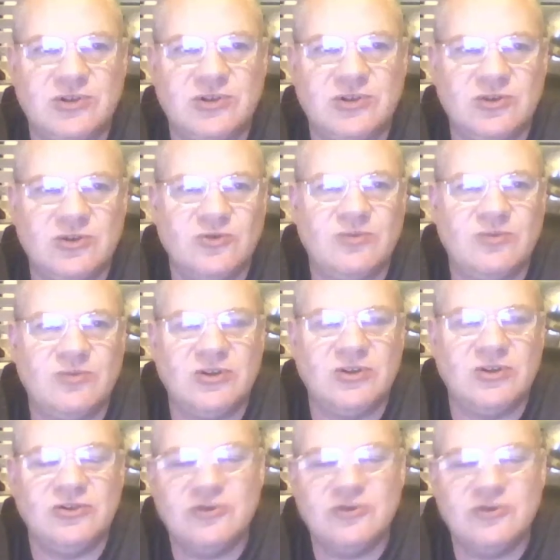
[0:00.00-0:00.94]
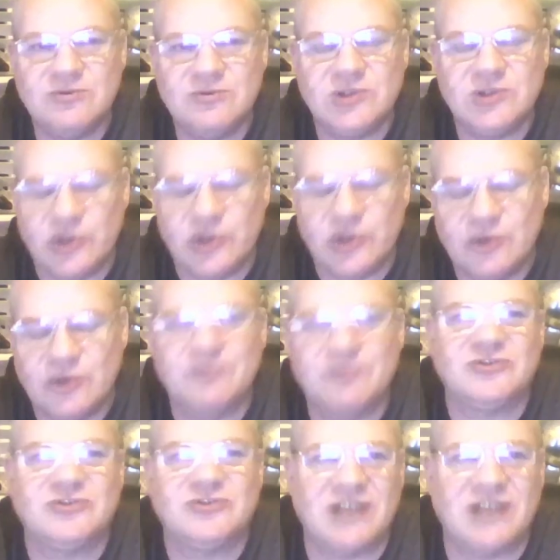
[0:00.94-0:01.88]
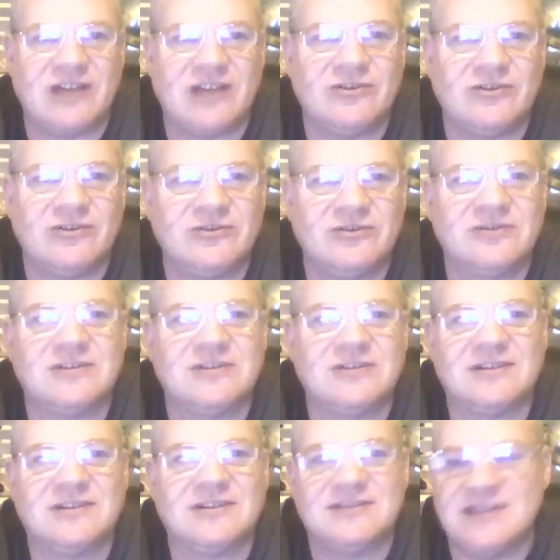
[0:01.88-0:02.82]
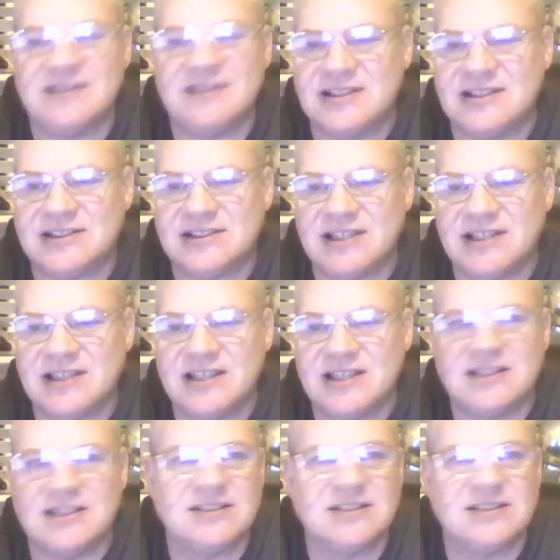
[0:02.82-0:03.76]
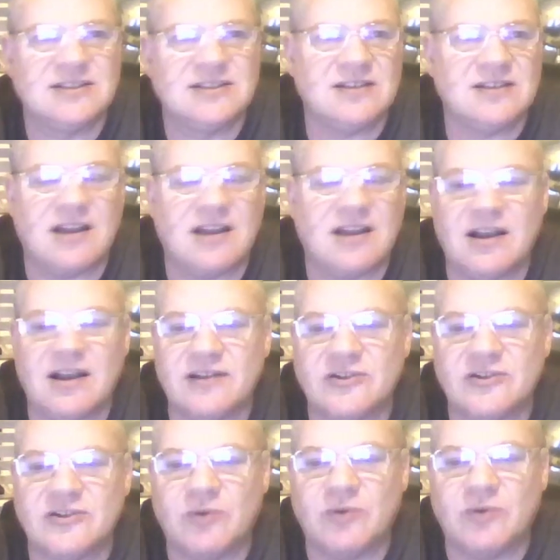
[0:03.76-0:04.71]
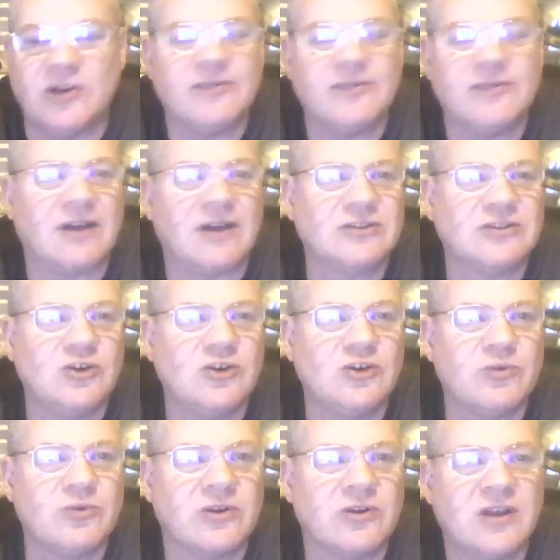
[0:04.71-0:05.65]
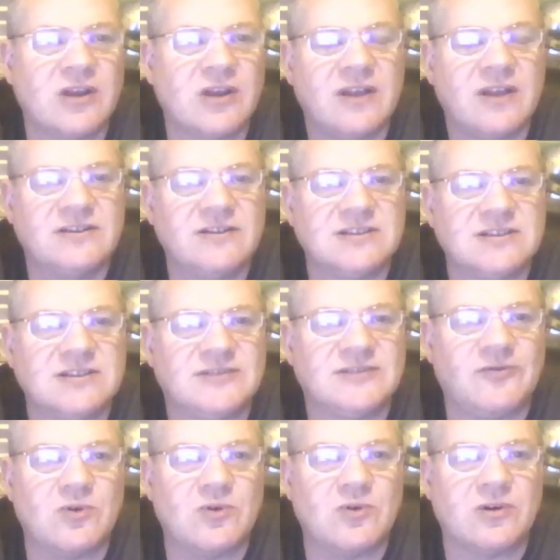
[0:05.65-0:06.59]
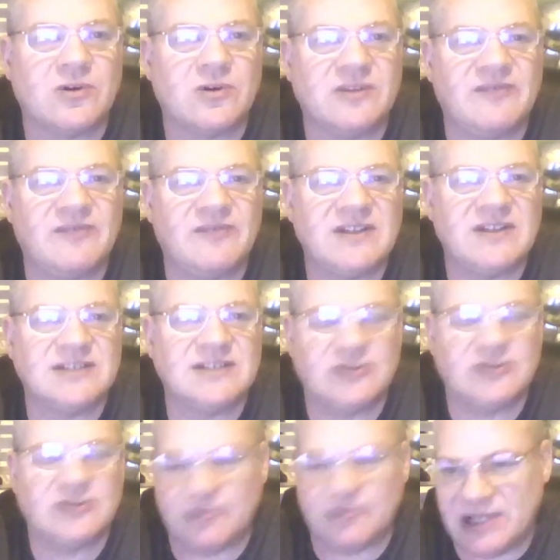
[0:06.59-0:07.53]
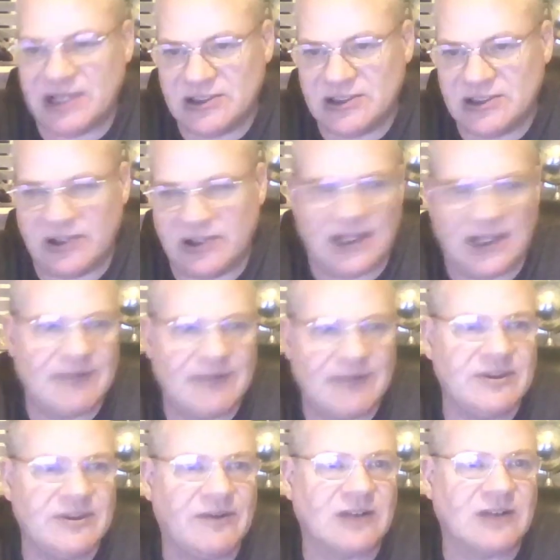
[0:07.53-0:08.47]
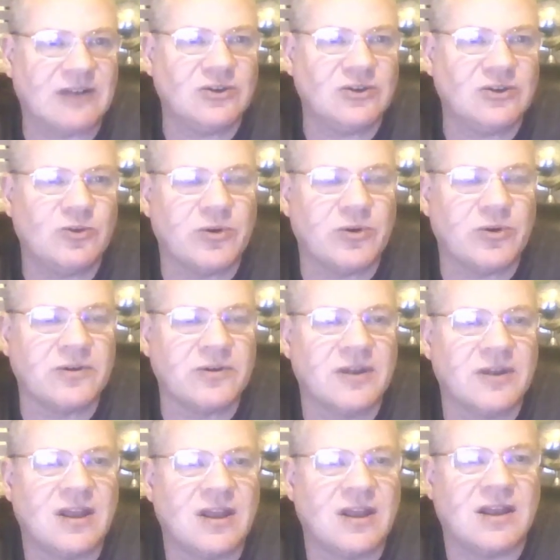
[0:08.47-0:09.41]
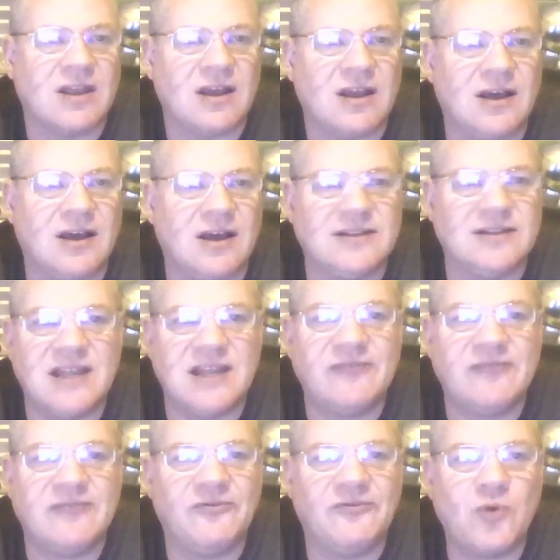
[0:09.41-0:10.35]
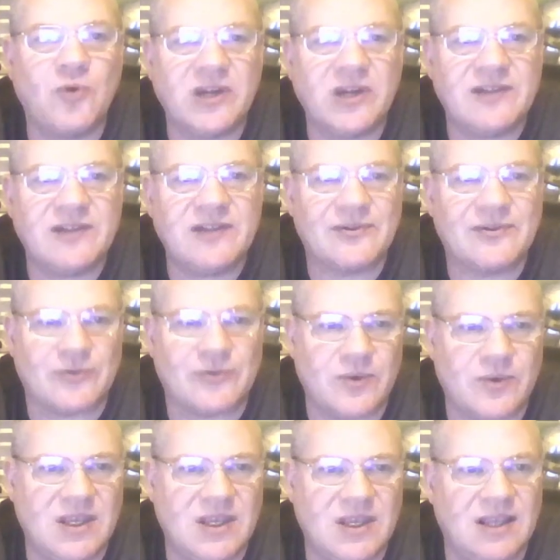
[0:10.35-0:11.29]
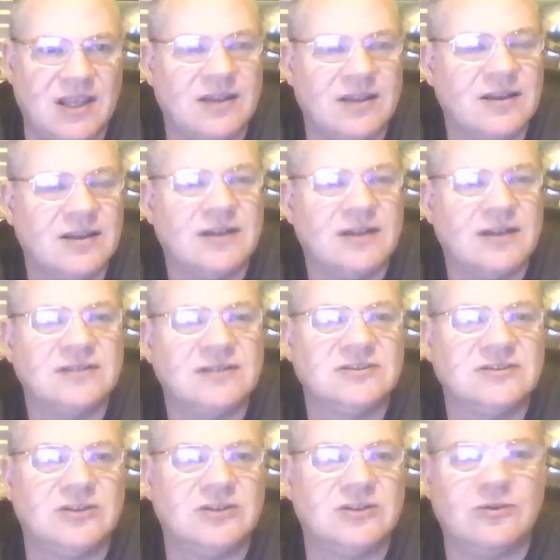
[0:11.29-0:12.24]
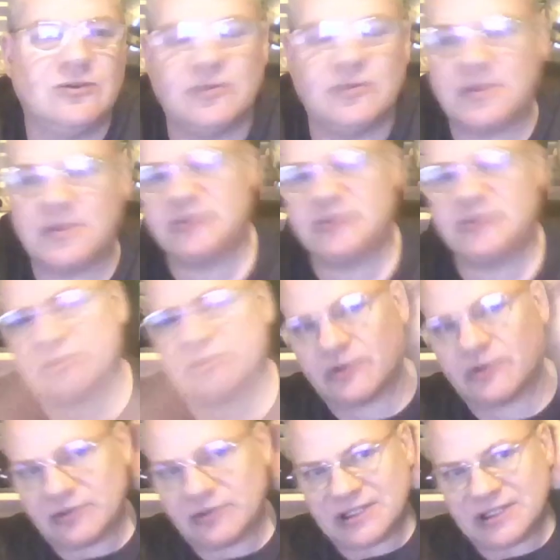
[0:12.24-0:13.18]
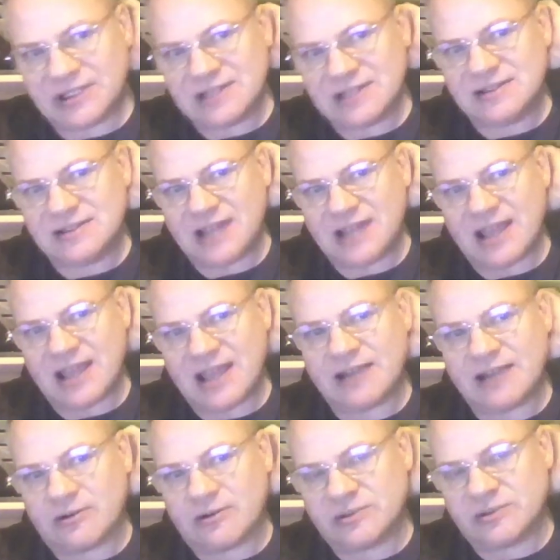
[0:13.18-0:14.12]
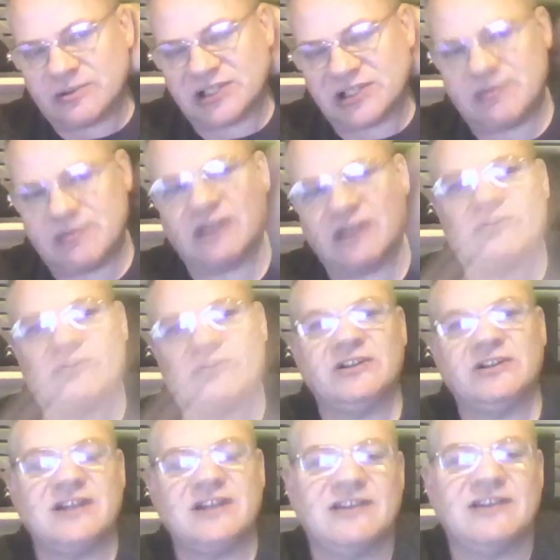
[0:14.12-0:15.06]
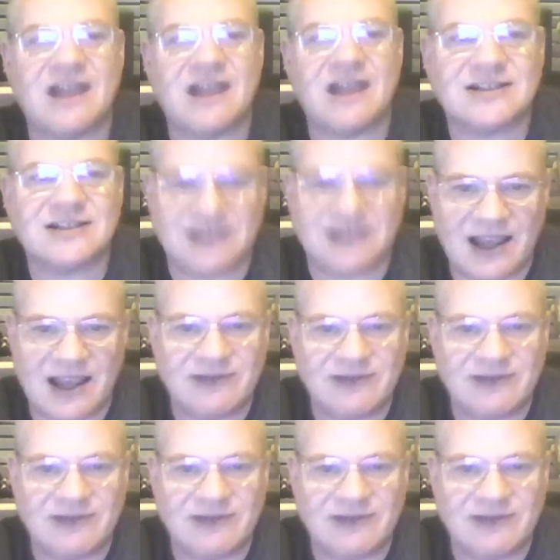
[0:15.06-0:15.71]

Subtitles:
YouTube channel. This is the 12th of October. This is for the events that took place on the 11th of October, day 43. So it was an early day, or it was going to be an early day the next day,